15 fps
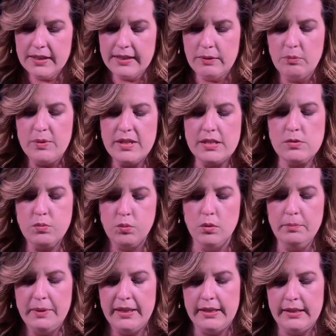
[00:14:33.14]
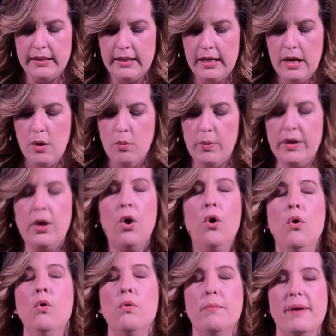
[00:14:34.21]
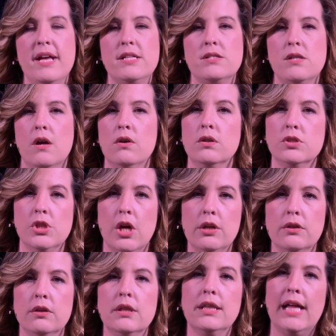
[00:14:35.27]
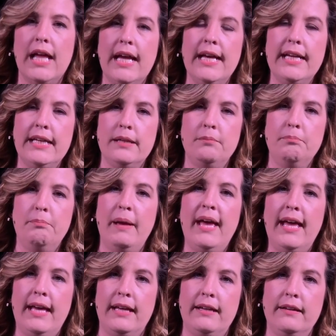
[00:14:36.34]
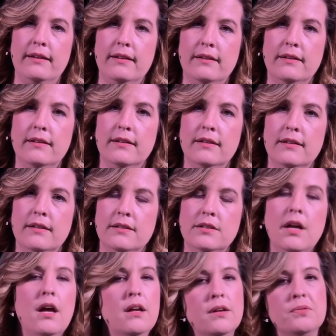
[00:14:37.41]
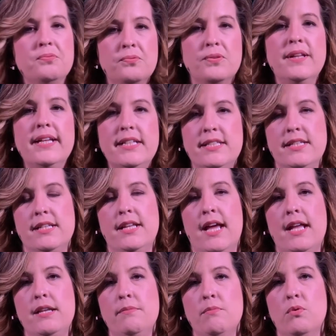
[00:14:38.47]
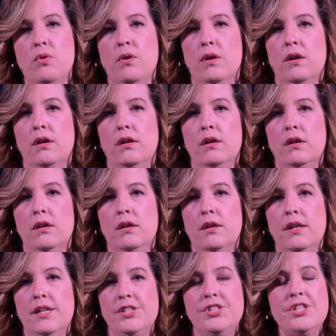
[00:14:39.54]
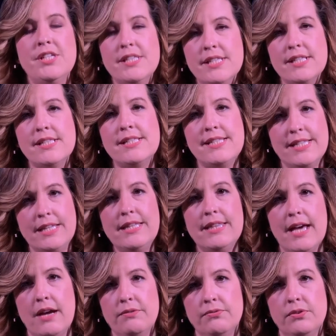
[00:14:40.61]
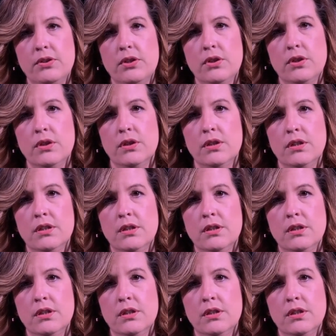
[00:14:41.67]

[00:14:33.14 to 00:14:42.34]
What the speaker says: When this woman went home and saw her daughter lying in bed, not afflicted anymore. Jesus did that for her.